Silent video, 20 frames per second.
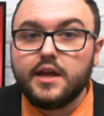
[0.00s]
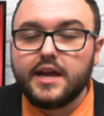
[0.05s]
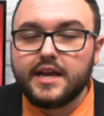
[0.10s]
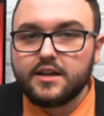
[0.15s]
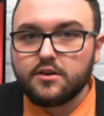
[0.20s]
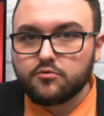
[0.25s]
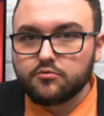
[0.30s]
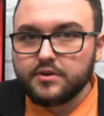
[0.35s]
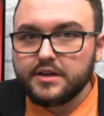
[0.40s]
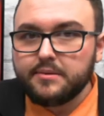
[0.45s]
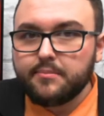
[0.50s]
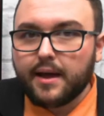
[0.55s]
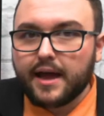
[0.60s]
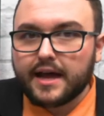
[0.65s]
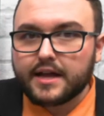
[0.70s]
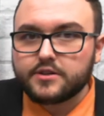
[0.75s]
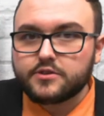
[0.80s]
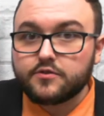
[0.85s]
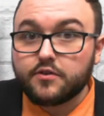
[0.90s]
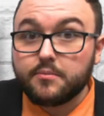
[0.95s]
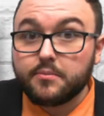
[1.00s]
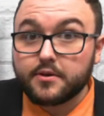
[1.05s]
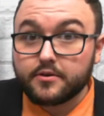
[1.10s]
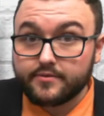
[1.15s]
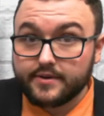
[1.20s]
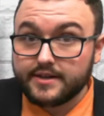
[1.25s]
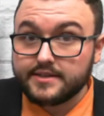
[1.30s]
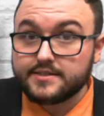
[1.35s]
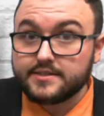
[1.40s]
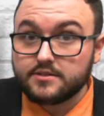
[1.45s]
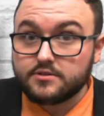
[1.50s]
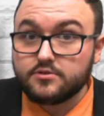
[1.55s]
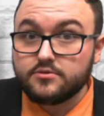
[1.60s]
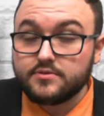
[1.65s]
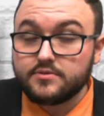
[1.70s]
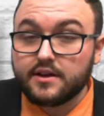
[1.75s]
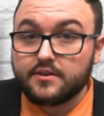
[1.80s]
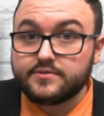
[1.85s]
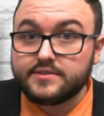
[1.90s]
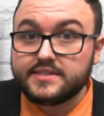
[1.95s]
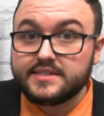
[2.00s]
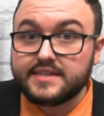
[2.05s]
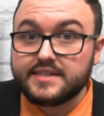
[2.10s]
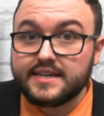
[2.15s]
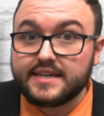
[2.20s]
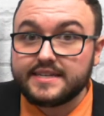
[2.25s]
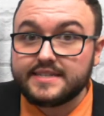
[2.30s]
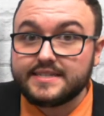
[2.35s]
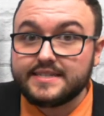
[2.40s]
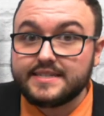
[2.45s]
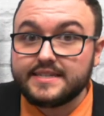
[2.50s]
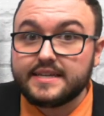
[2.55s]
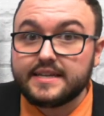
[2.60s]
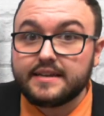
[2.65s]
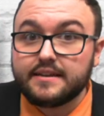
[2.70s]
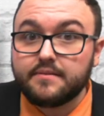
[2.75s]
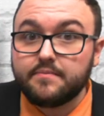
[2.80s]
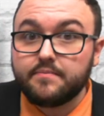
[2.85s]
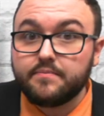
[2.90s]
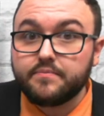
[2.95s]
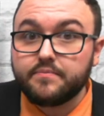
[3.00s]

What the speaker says: in a rematch from the race in 2018.